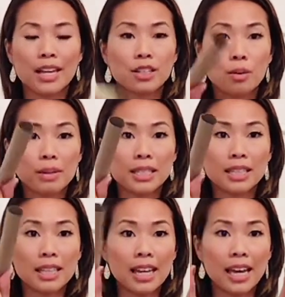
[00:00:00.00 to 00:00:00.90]
So Miss
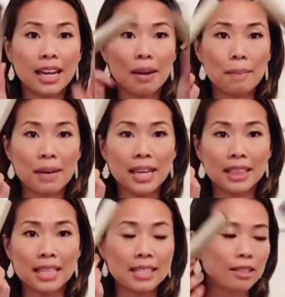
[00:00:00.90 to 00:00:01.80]
Lynn made
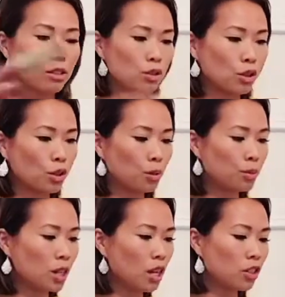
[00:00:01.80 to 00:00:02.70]
these little
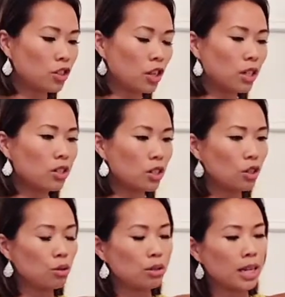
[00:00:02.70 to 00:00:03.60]
tubes just
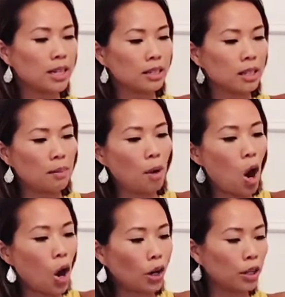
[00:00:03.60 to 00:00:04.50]
using some
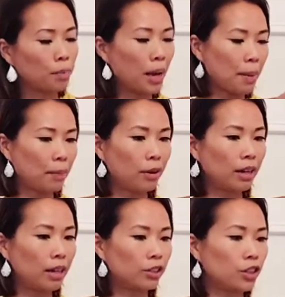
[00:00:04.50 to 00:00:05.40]
hard paper, and
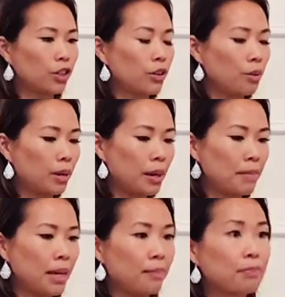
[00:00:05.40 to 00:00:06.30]
I'll show you what I
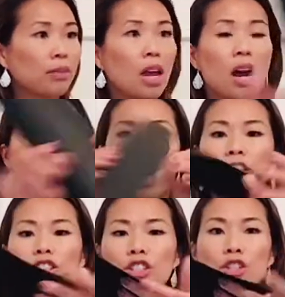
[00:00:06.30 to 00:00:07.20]
mean.
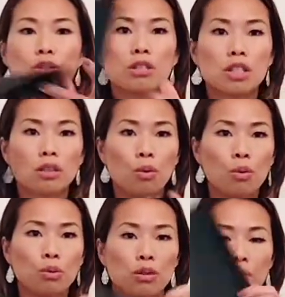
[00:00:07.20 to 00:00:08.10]
I'll just use this old